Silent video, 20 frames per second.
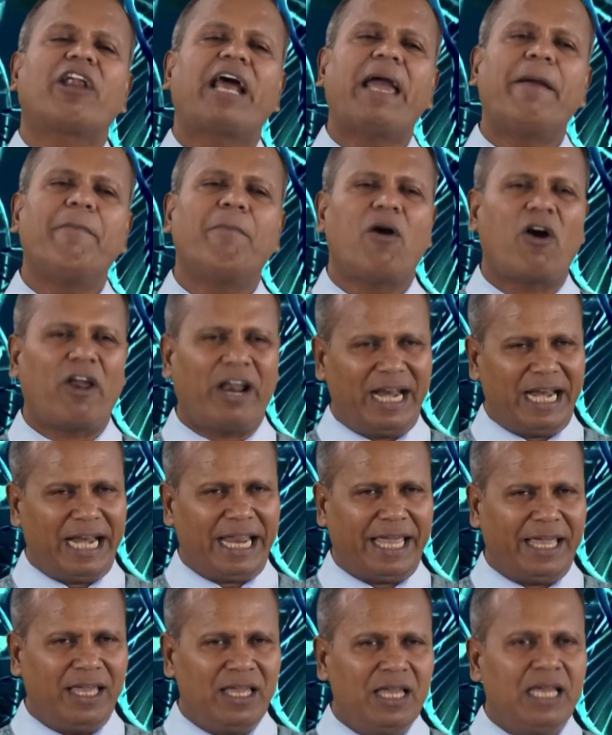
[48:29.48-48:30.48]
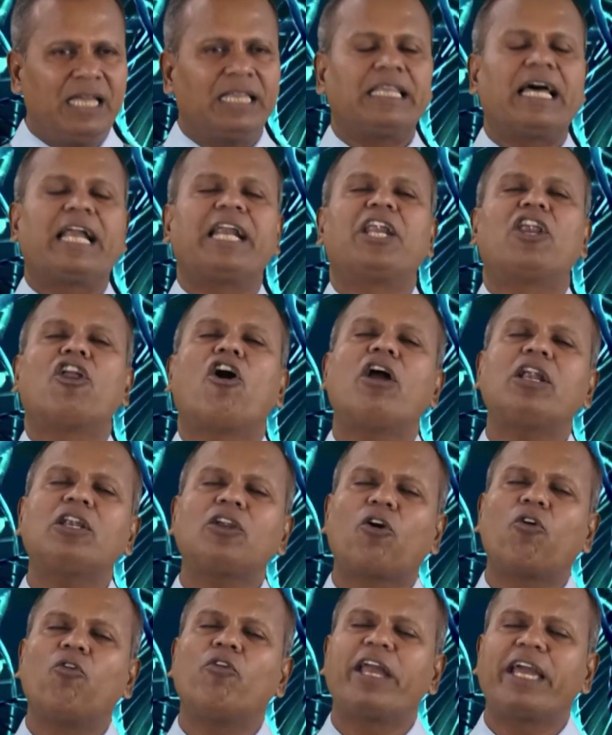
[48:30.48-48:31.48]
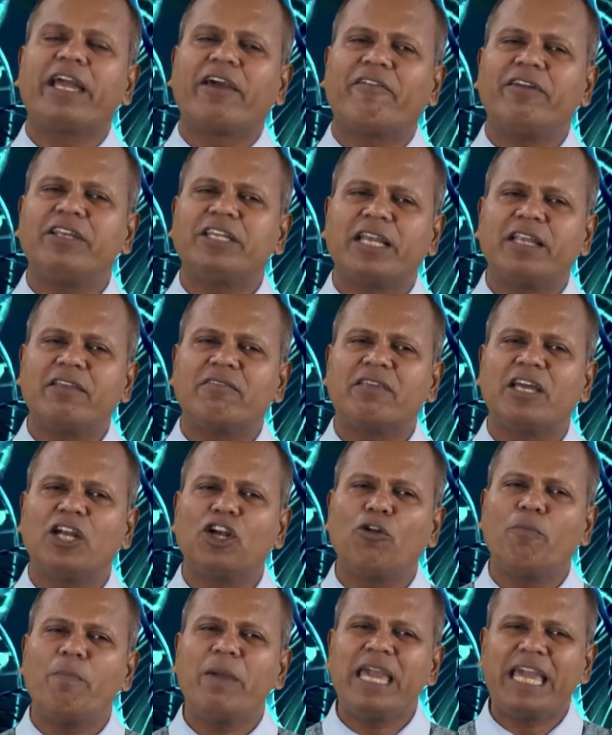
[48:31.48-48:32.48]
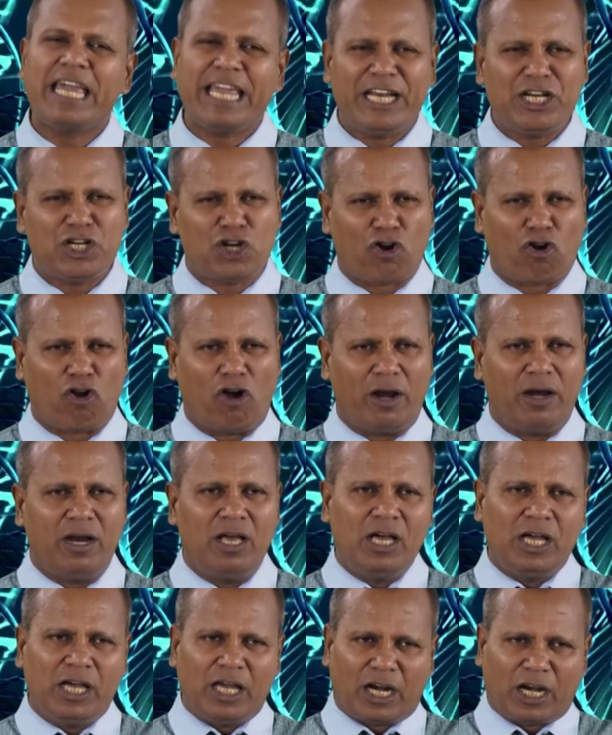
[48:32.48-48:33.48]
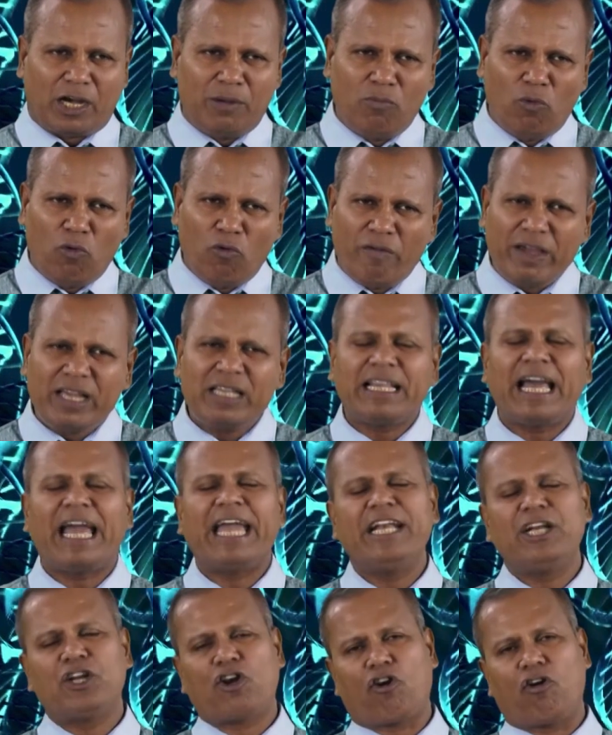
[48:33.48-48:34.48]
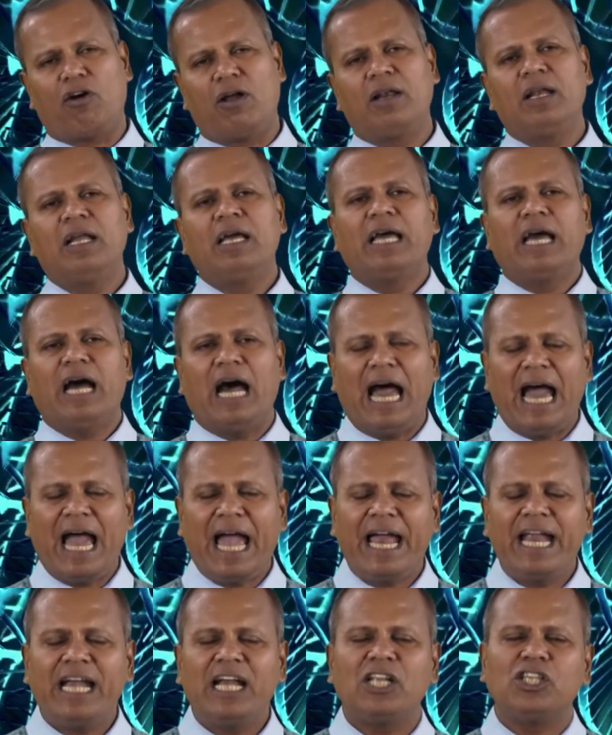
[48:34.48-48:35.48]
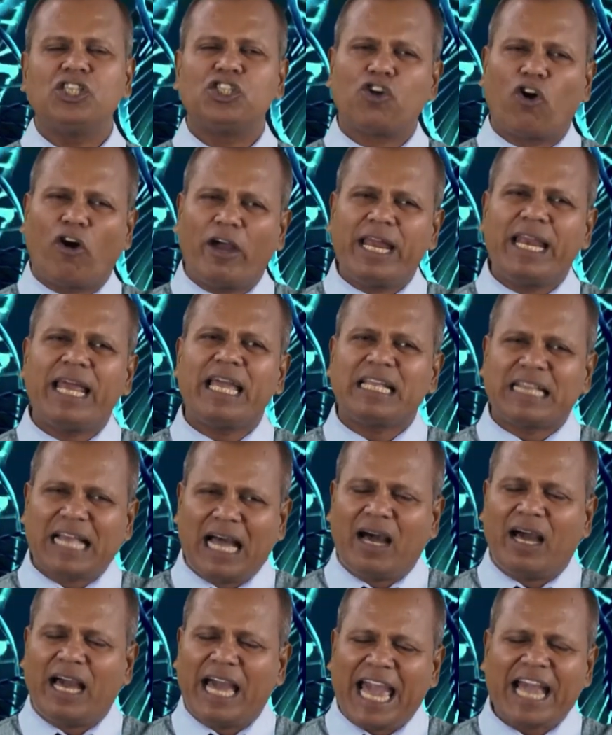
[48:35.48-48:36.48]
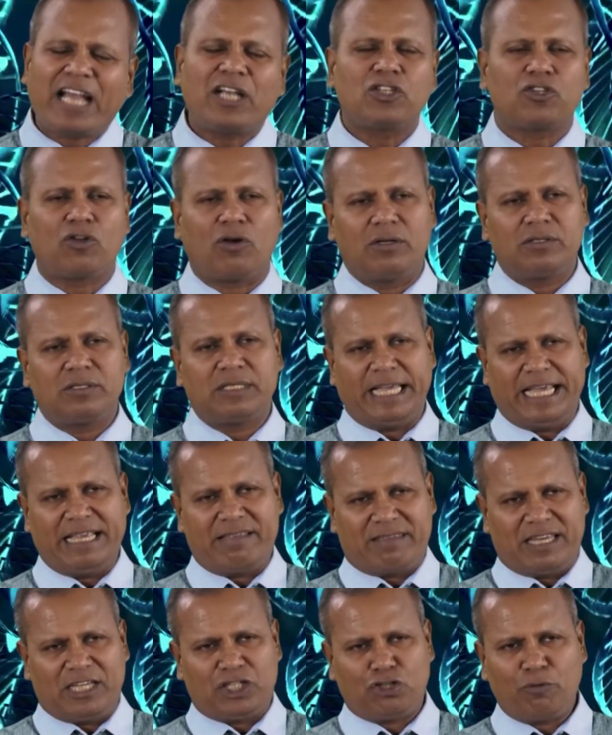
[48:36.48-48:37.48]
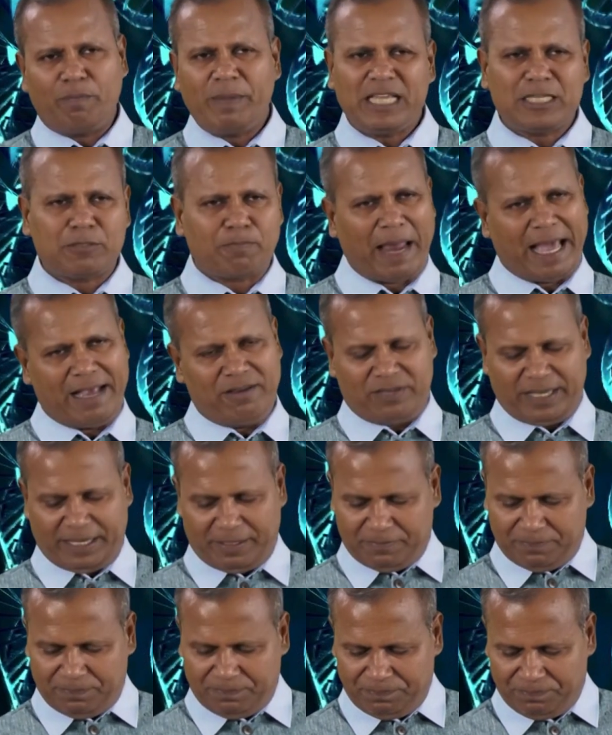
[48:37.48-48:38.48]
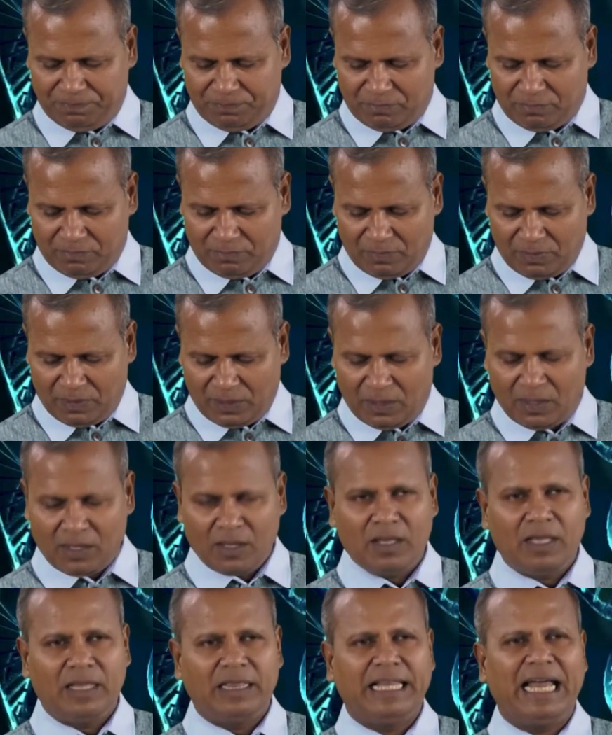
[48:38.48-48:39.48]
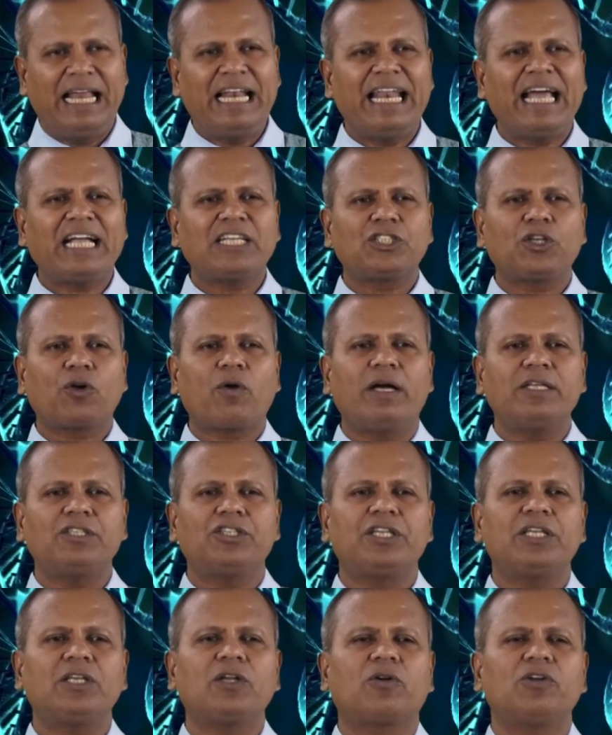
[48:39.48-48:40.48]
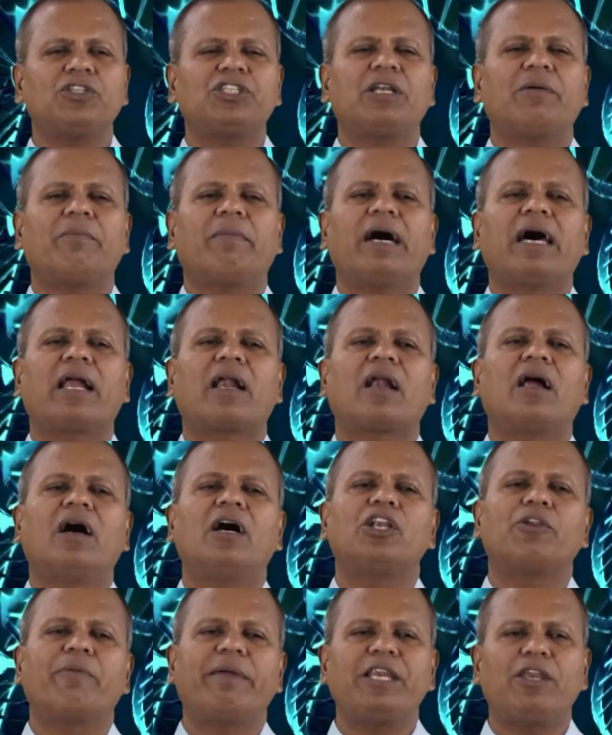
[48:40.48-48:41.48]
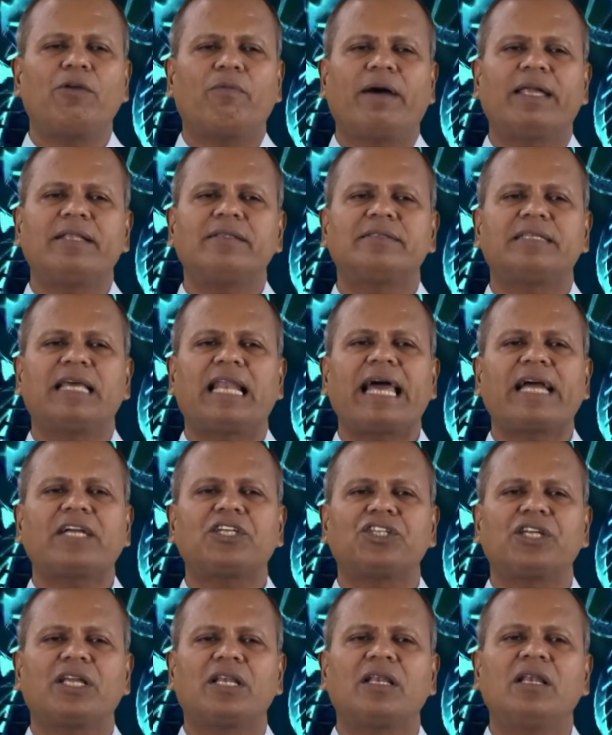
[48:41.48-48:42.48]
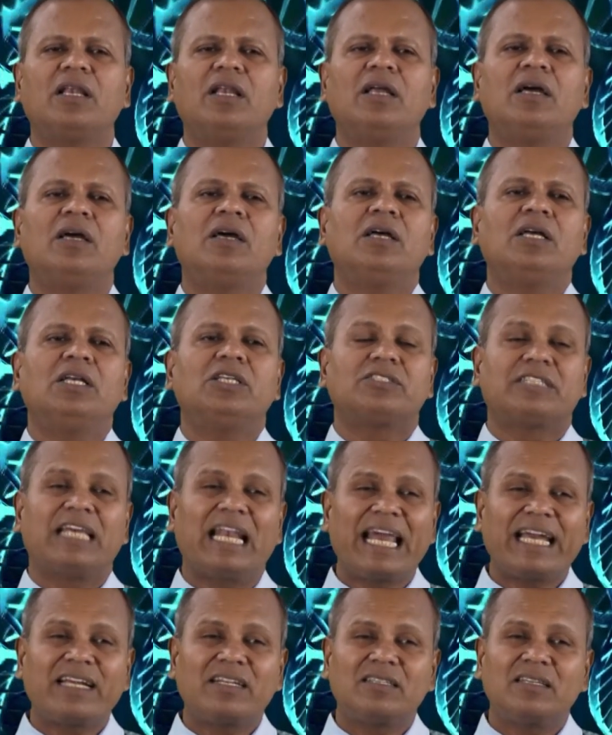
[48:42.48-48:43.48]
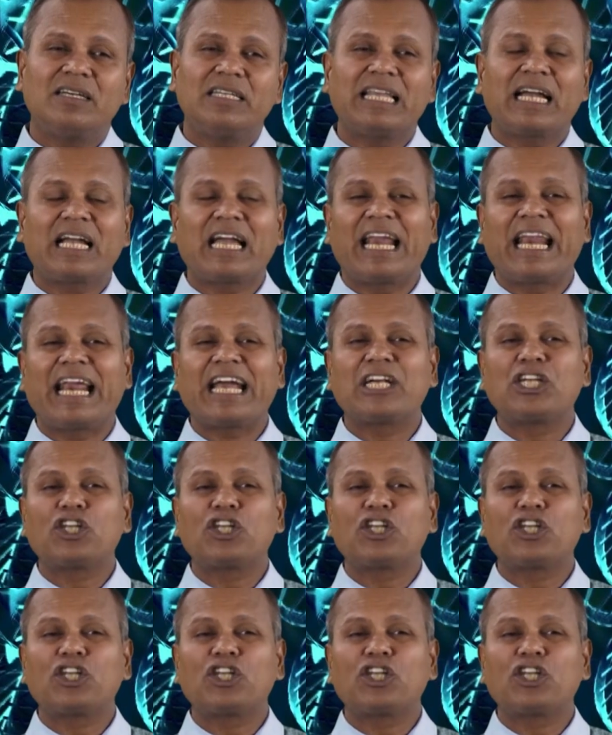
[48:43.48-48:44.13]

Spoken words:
mRNA. The non-coding region is said to be intron. Removing the intron and joining the exons is said to be splicing. Then next question, question number 21, selection. Select the correct